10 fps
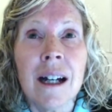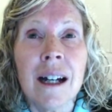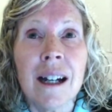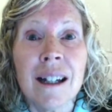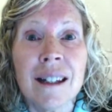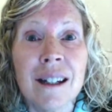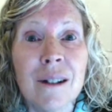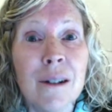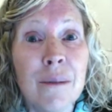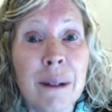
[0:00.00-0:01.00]
I thought,
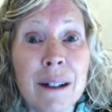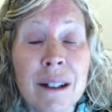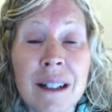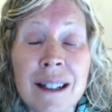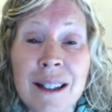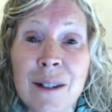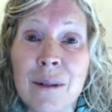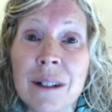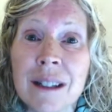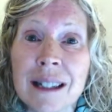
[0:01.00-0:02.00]
oh my goodness, you
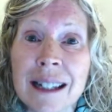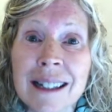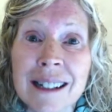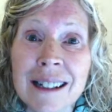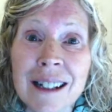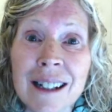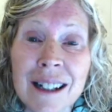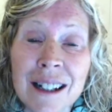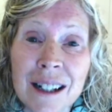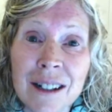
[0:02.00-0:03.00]
are dyslexic
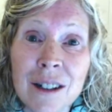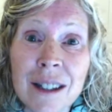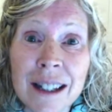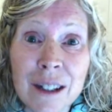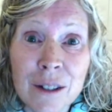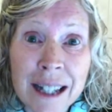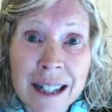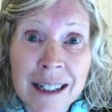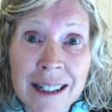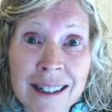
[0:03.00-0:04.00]
just like your
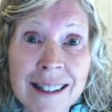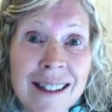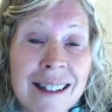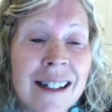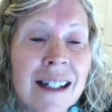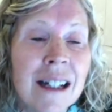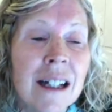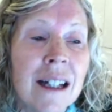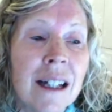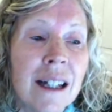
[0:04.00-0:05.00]
daddy is.
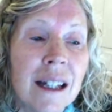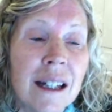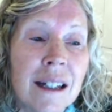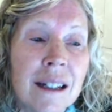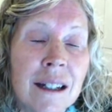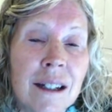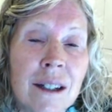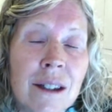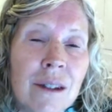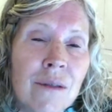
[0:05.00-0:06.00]
And
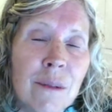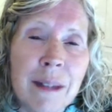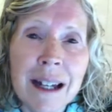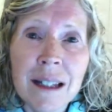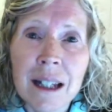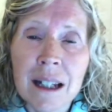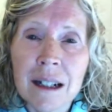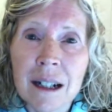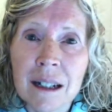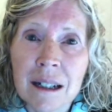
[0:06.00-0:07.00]
so from that day
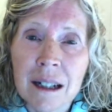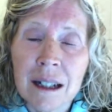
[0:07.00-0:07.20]
on,